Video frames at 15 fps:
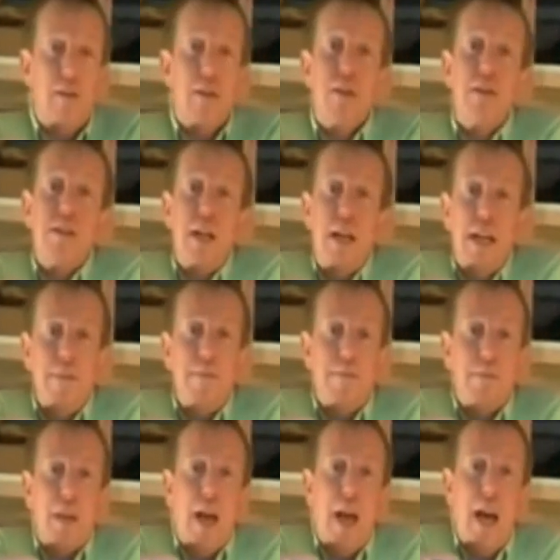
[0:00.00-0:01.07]
guys have a good day,
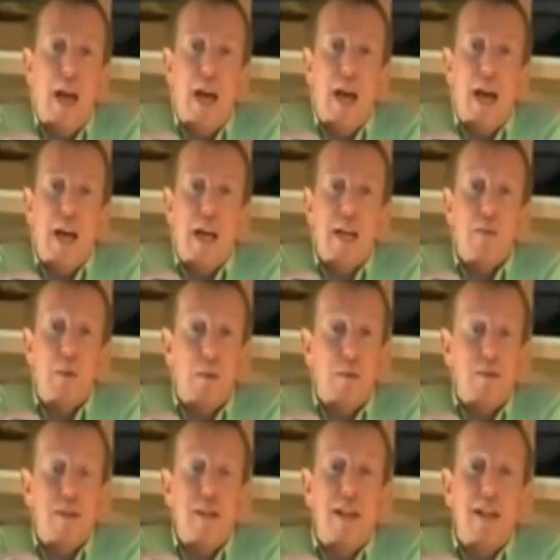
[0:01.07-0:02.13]
and
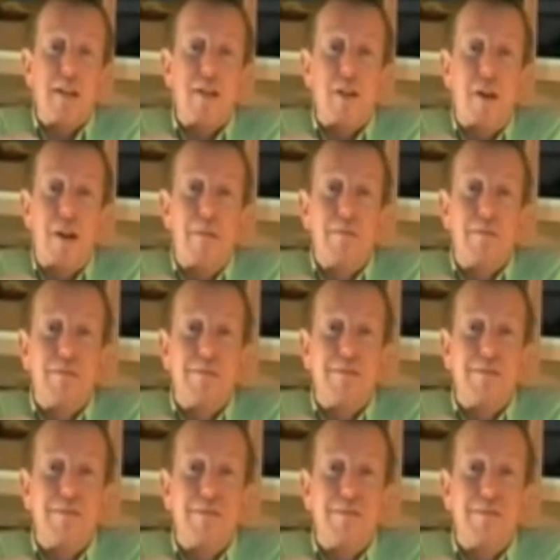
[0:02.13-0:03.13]
we'll see you next time.